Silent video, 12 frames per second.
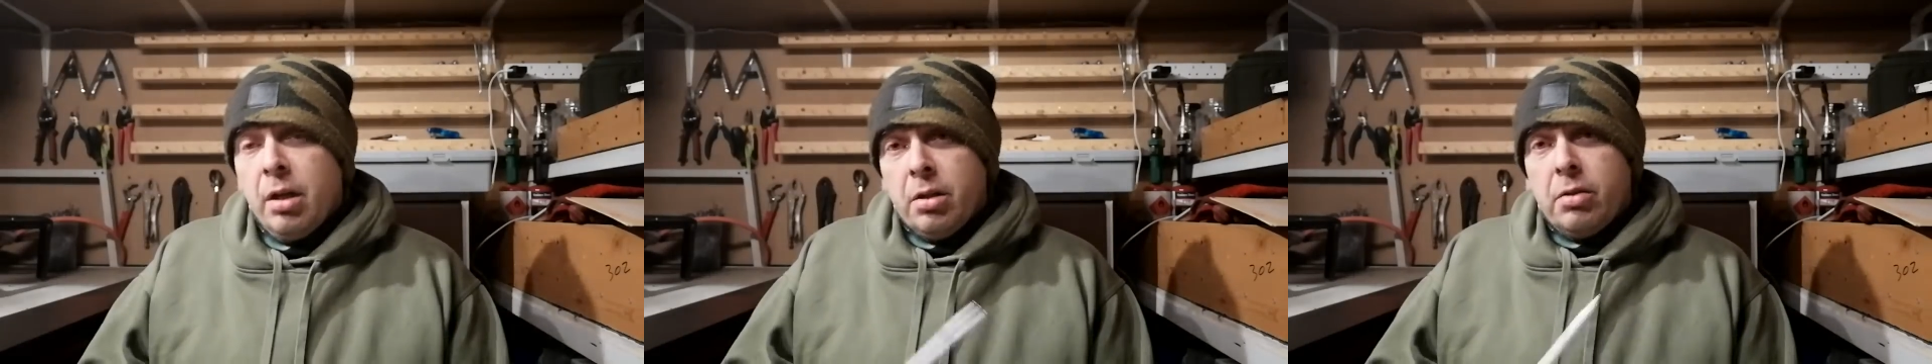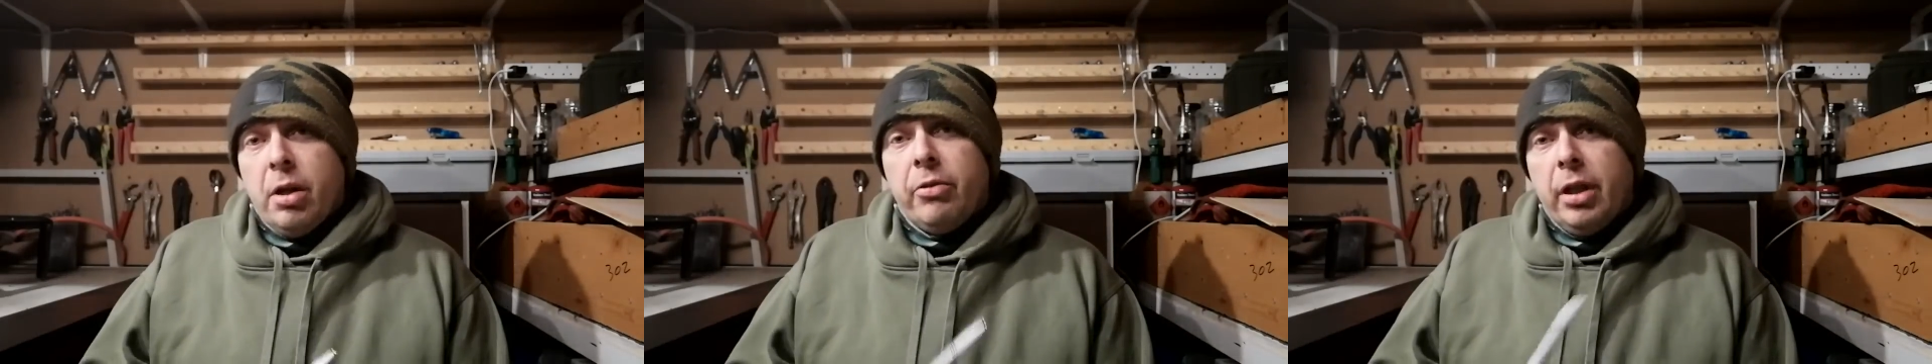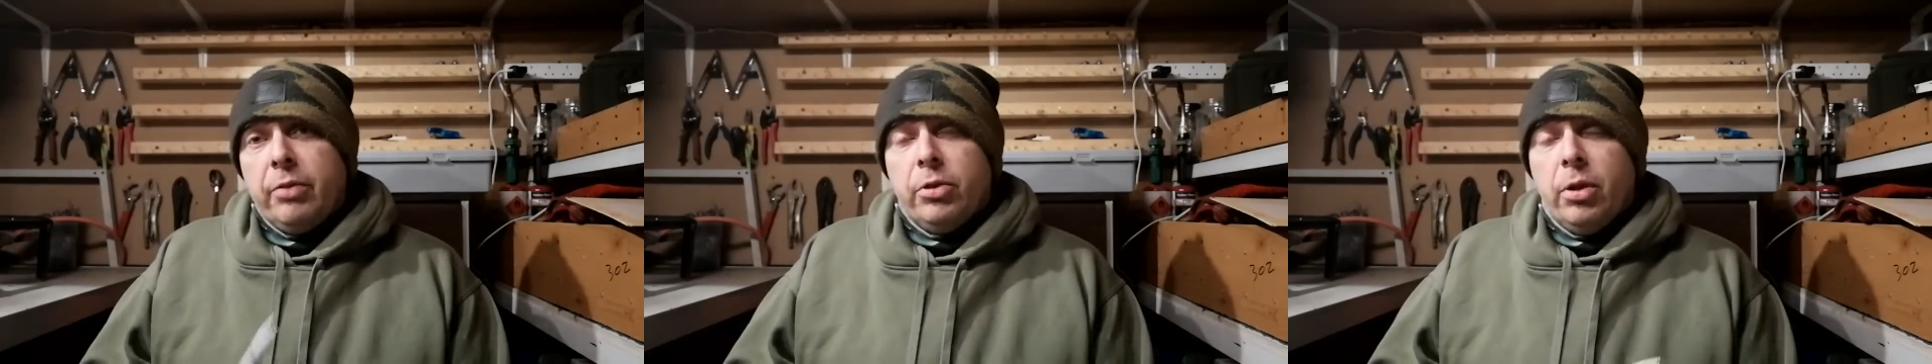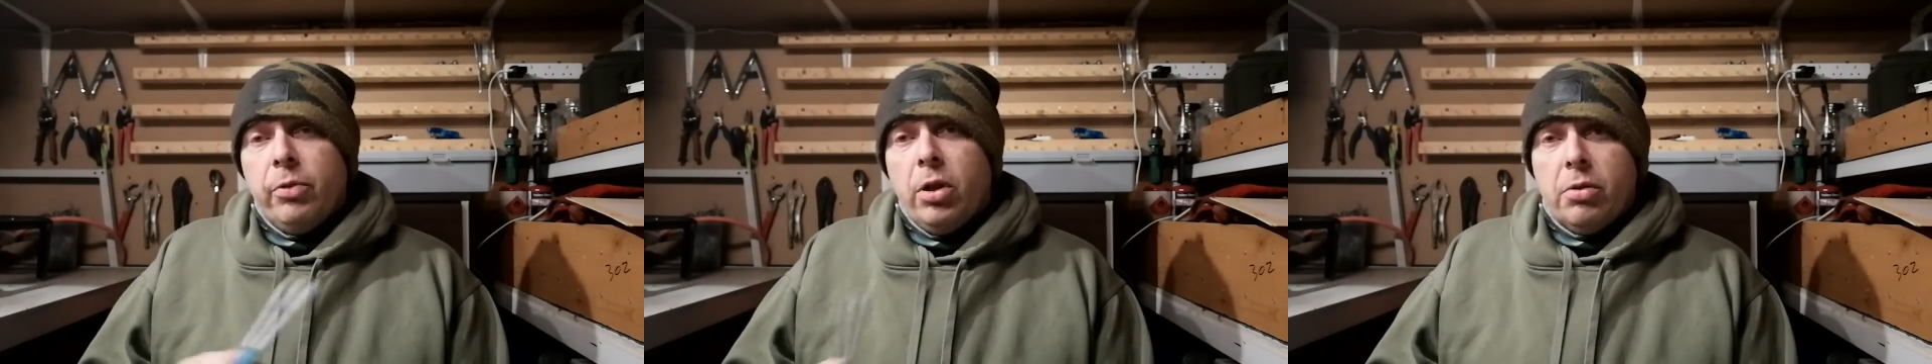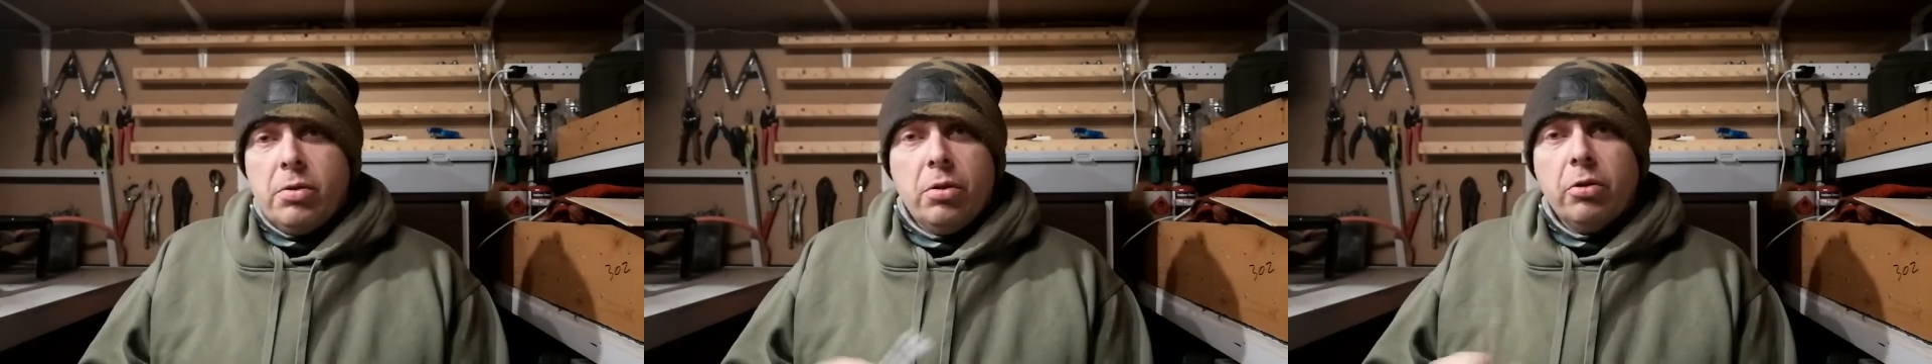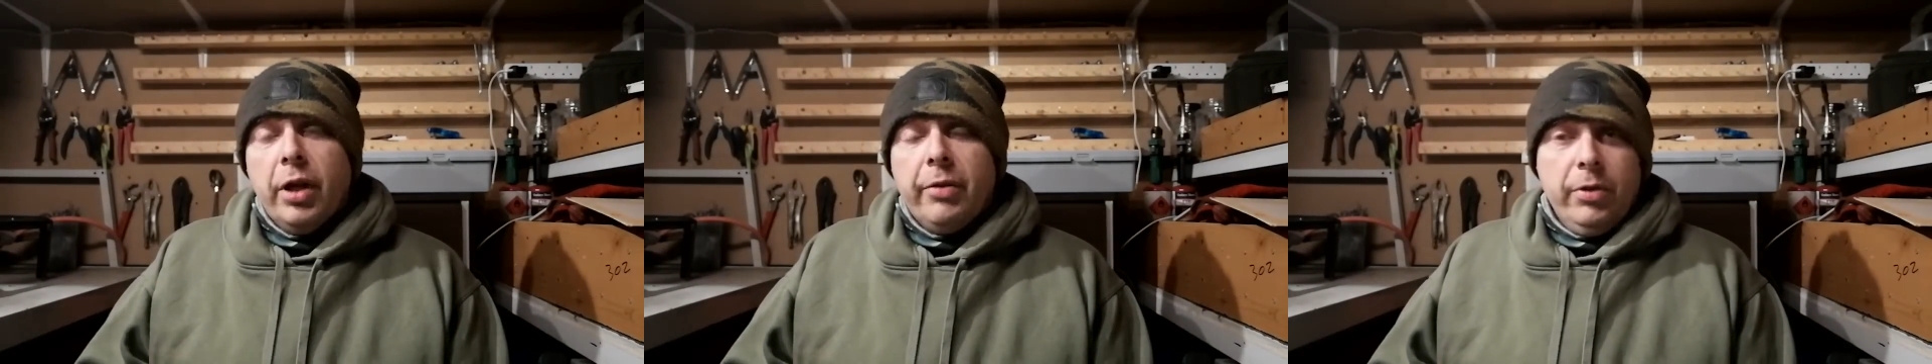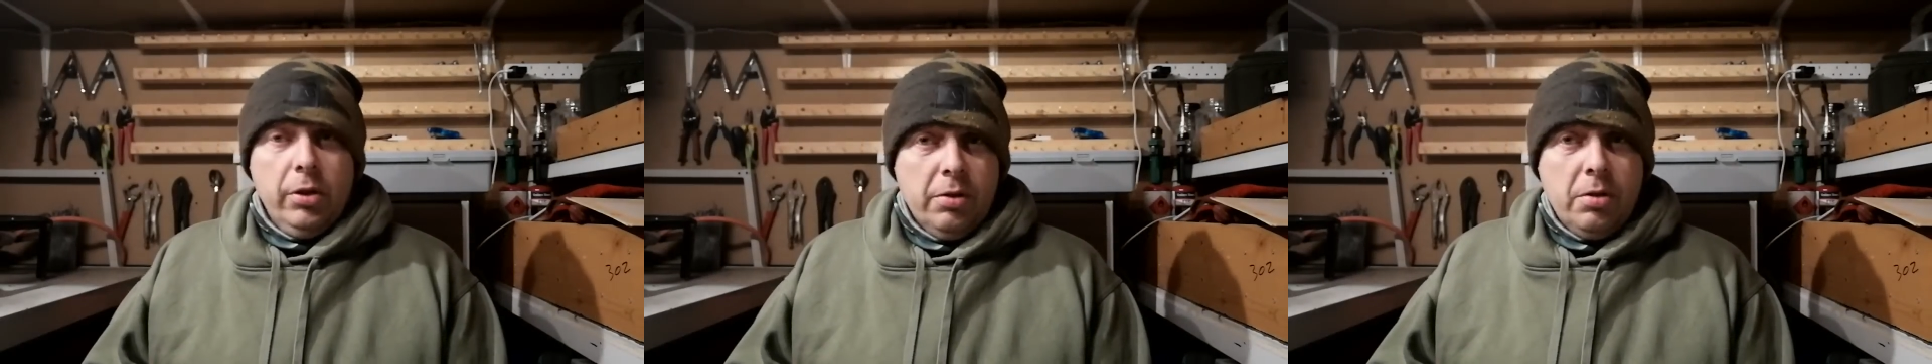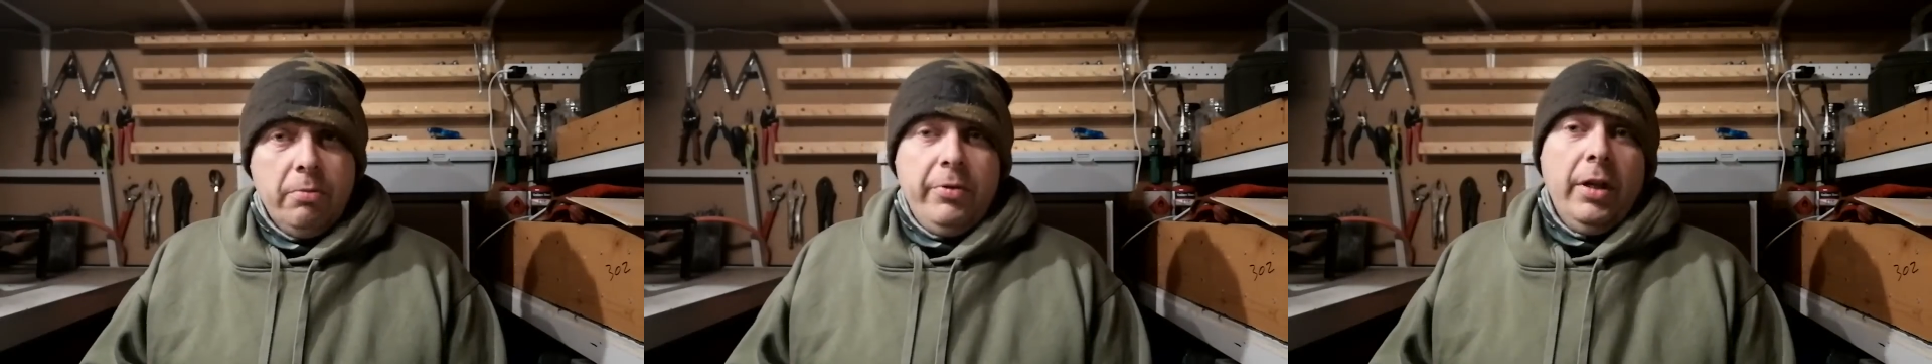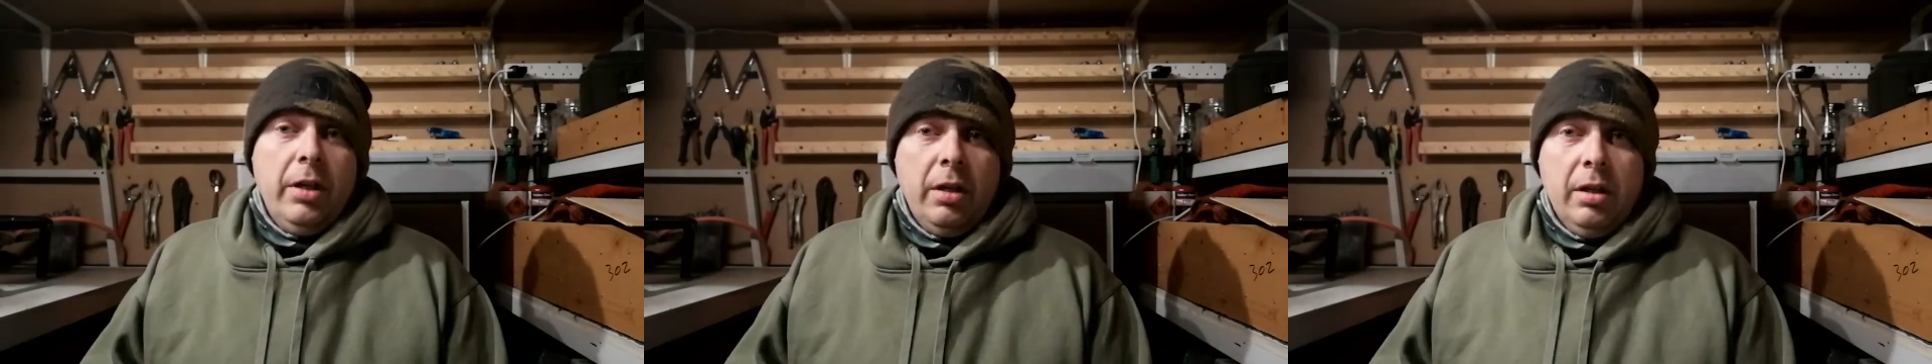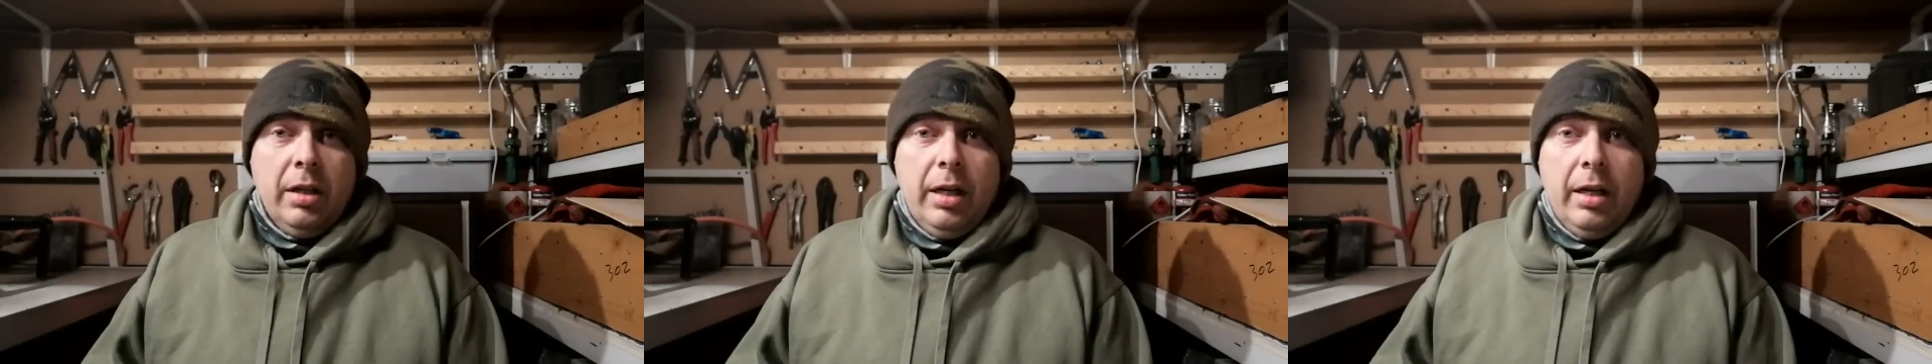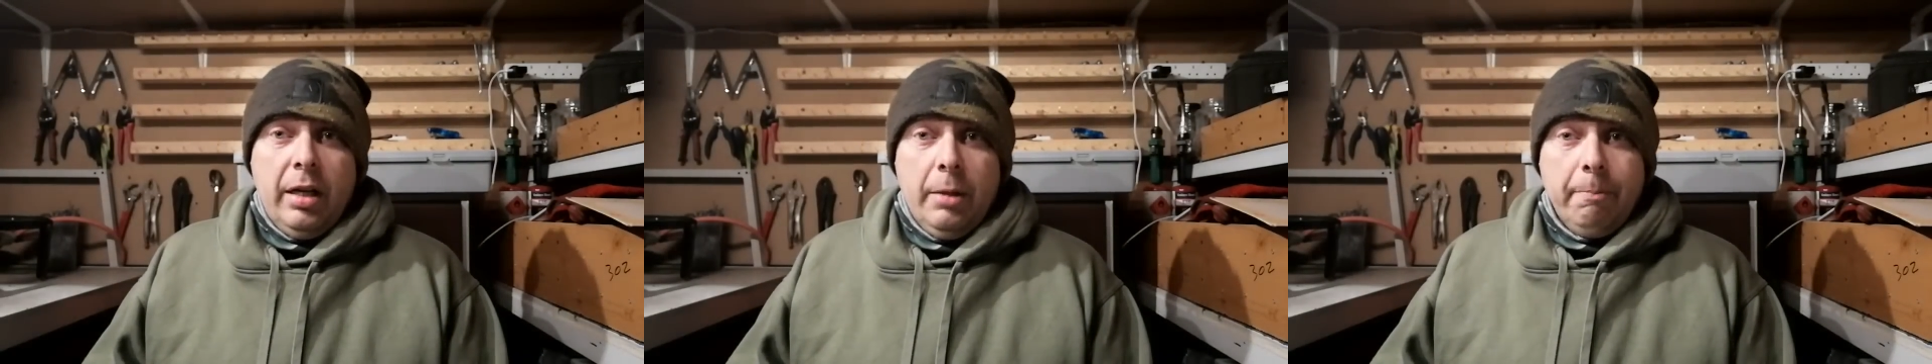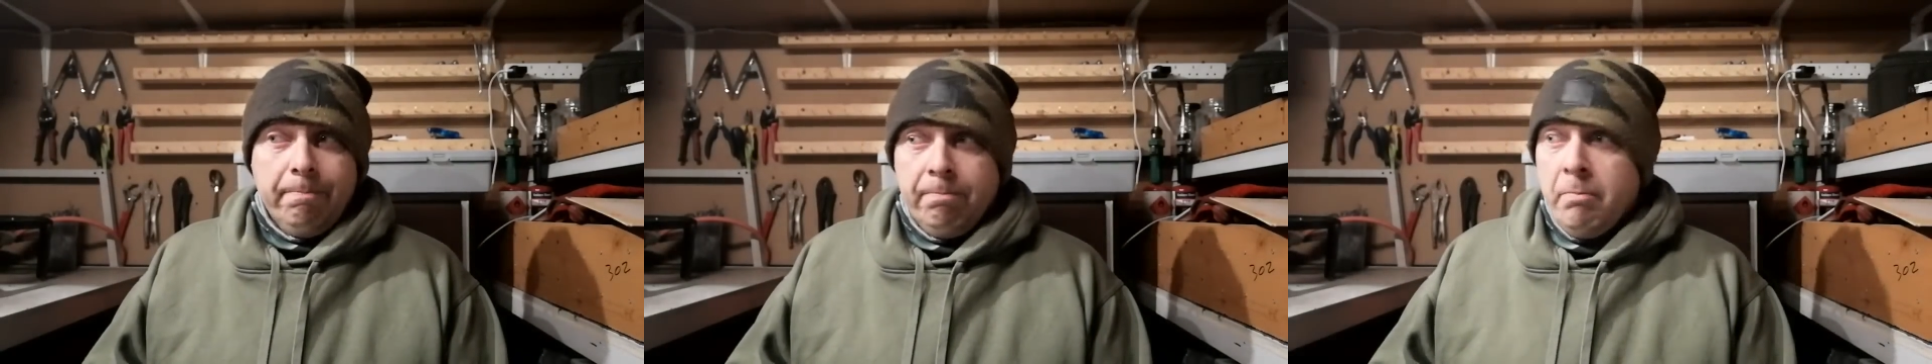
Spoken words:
So you're either on rocks or gravel or something hard like that,